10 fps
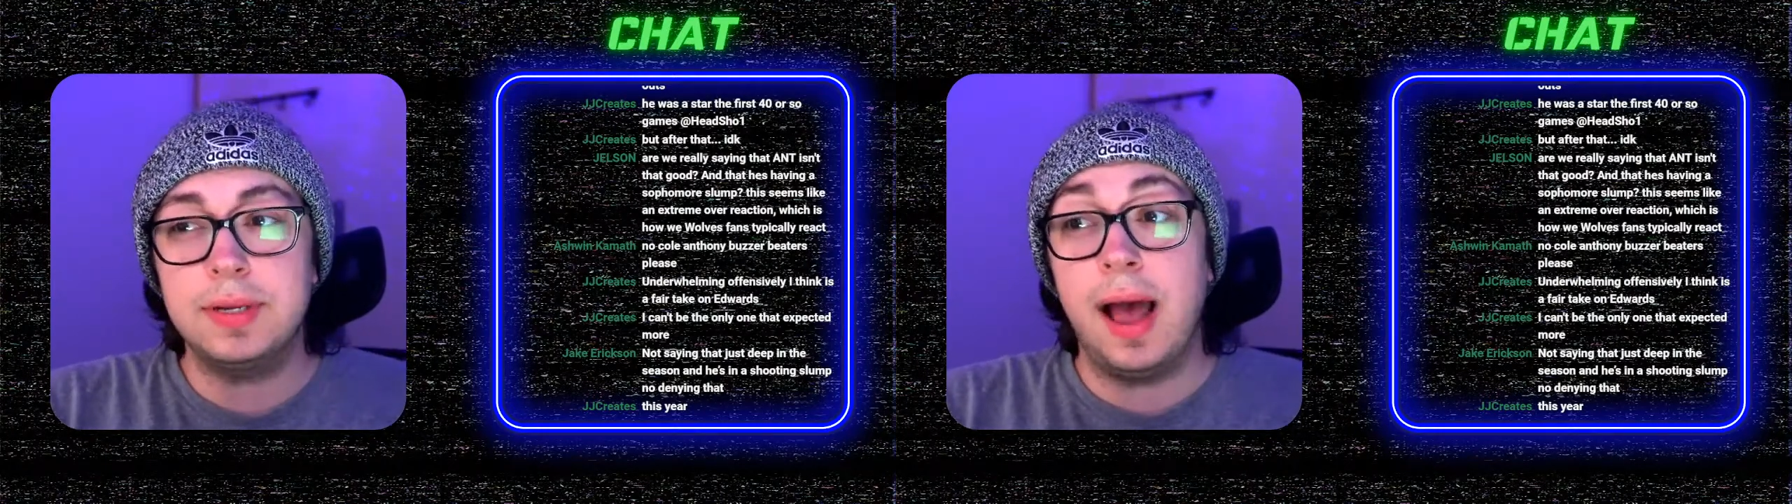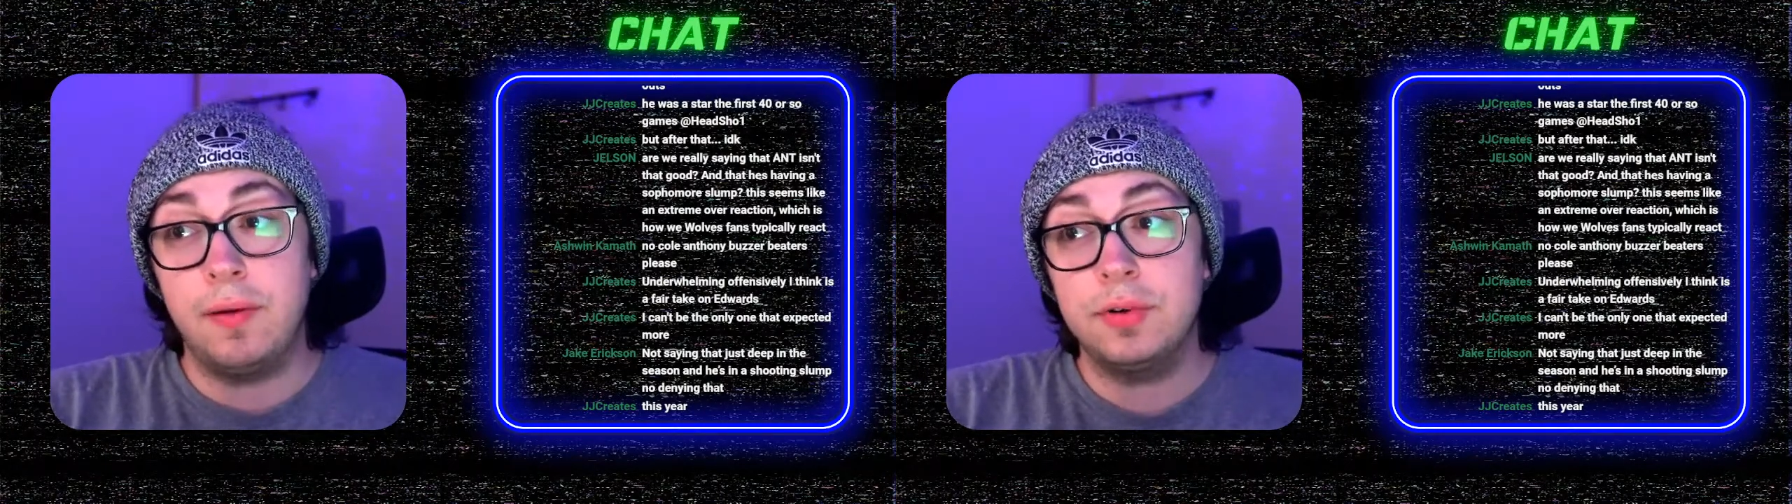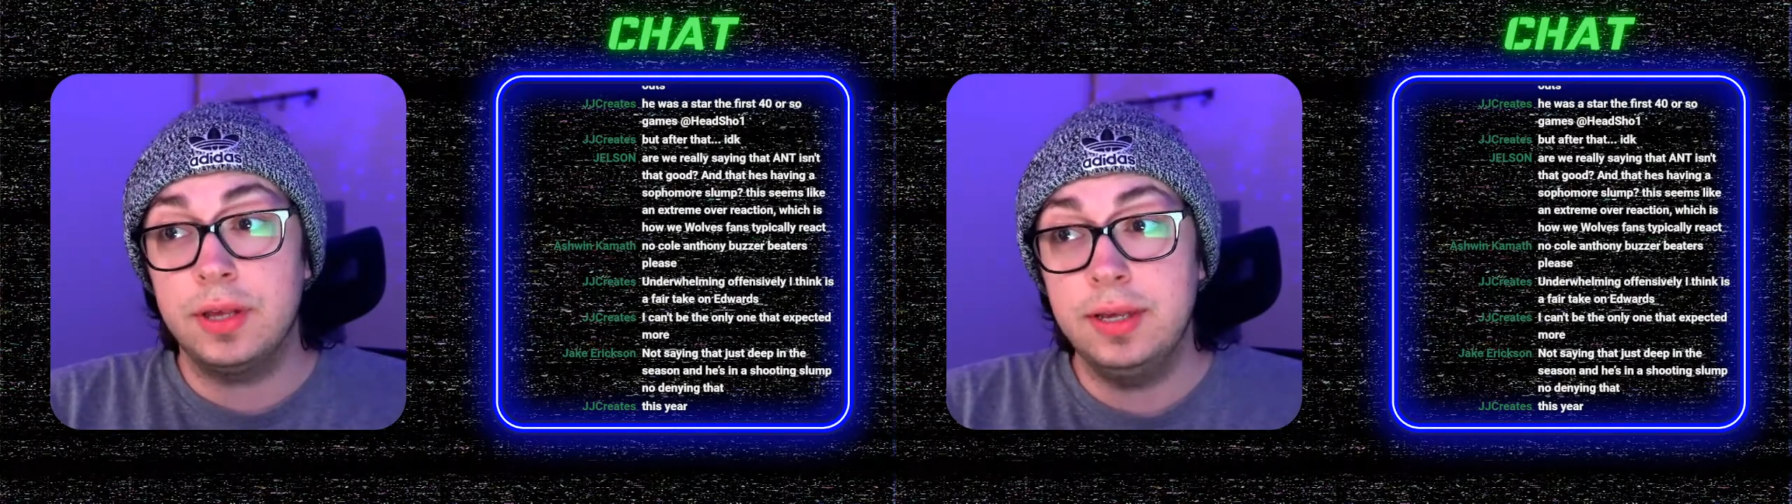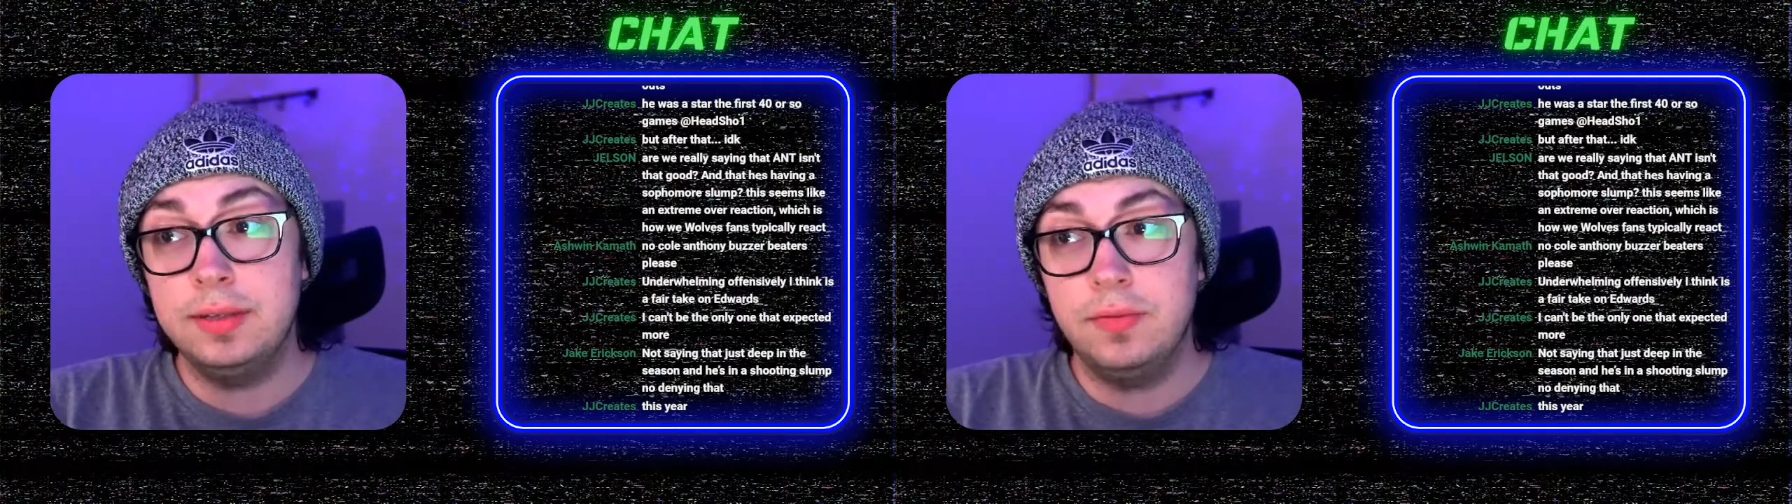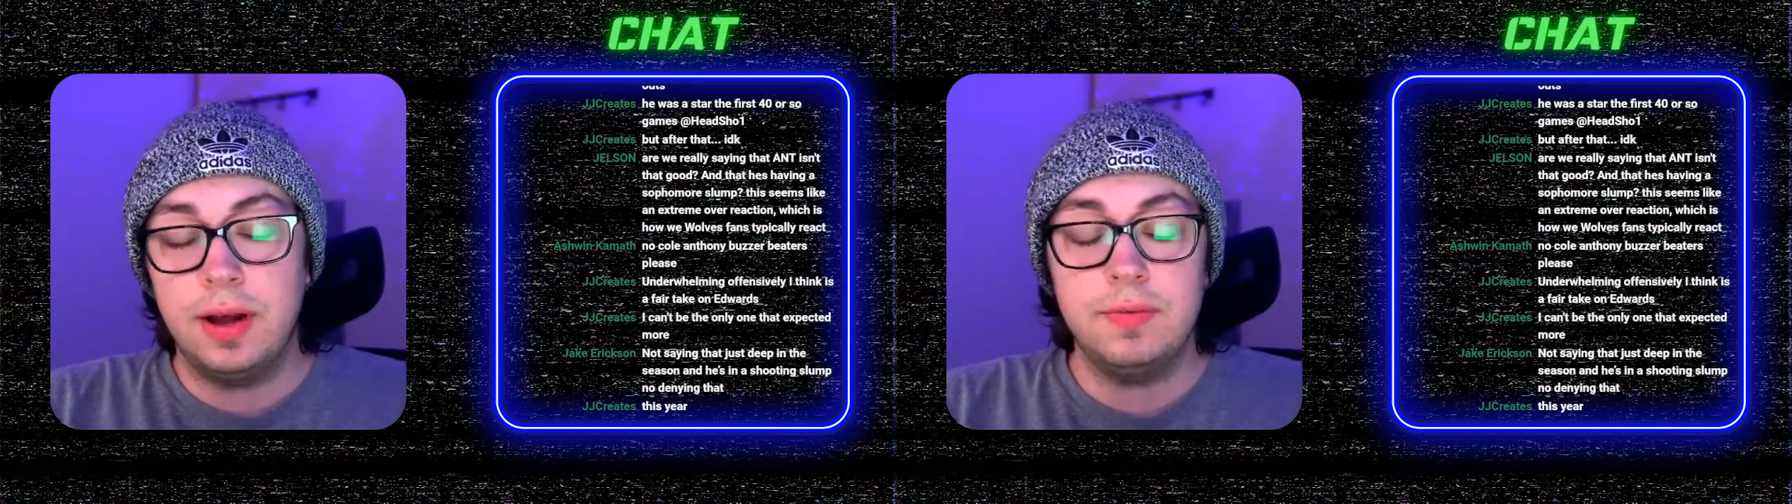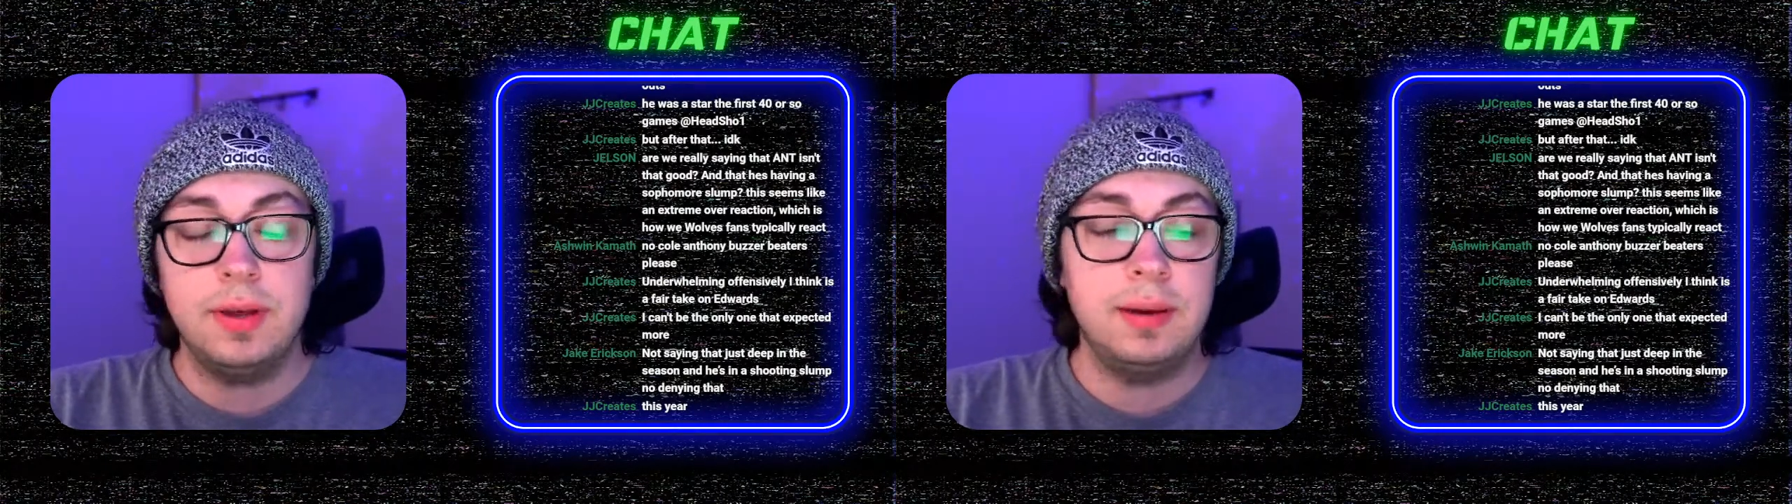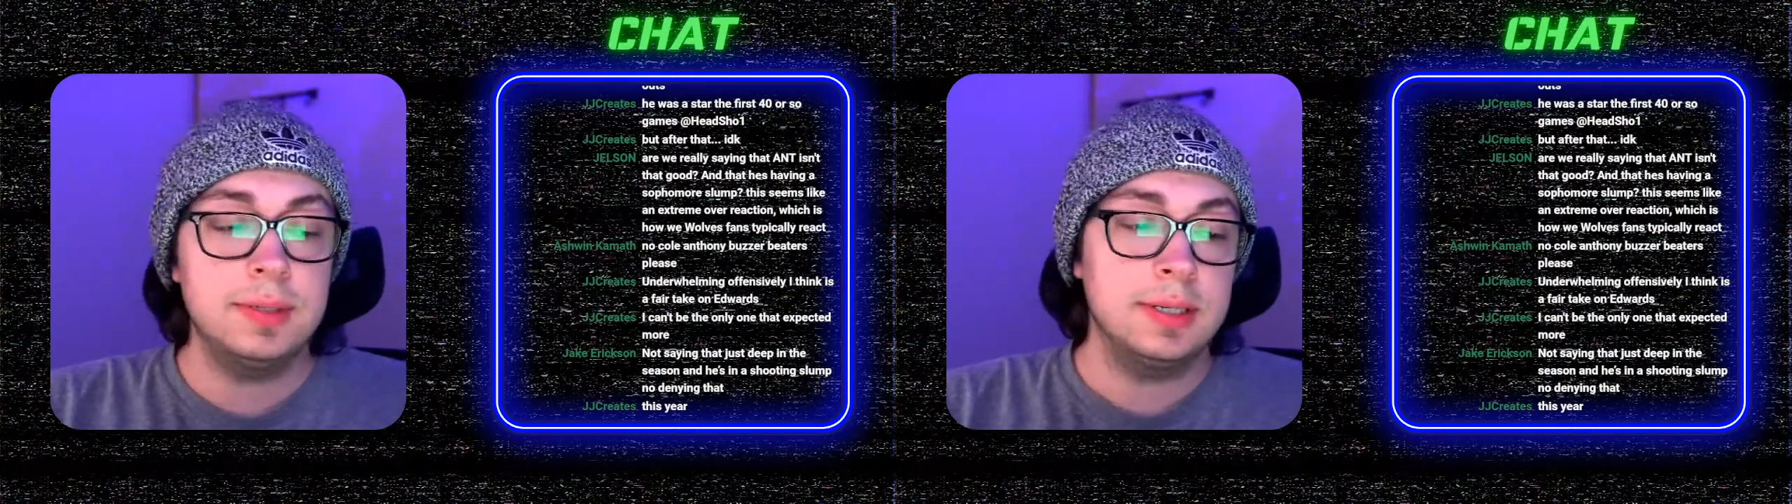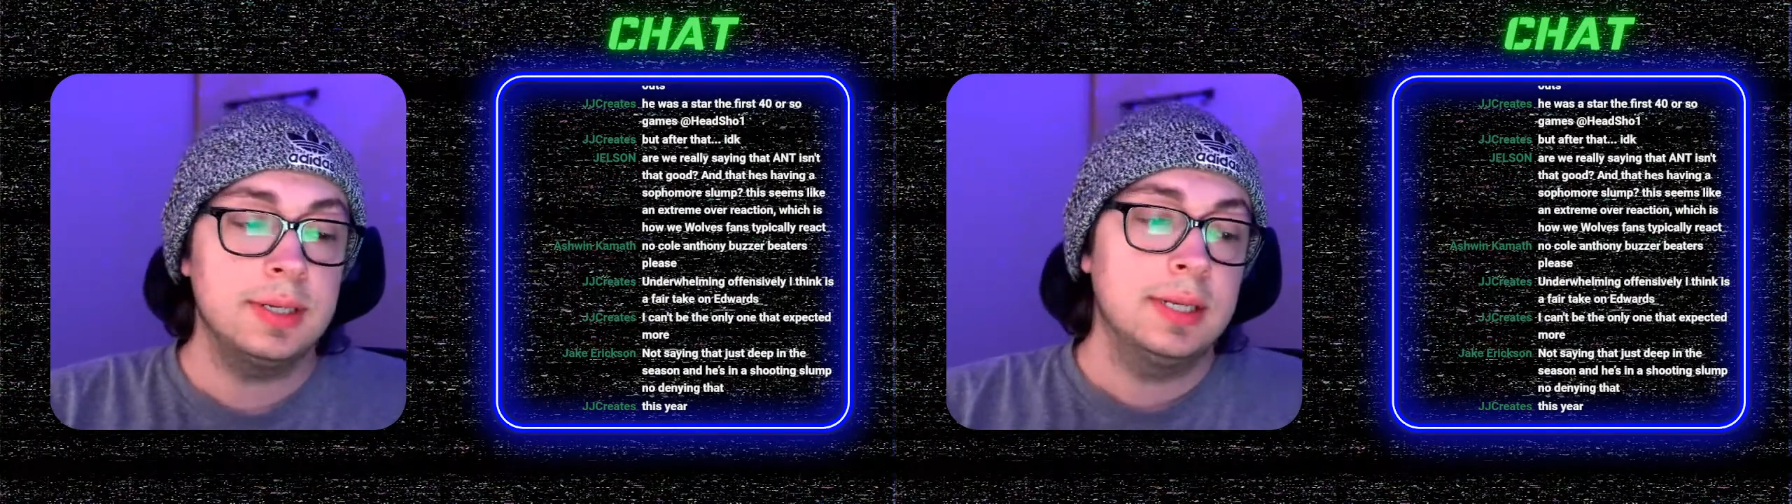after the easy 5 games.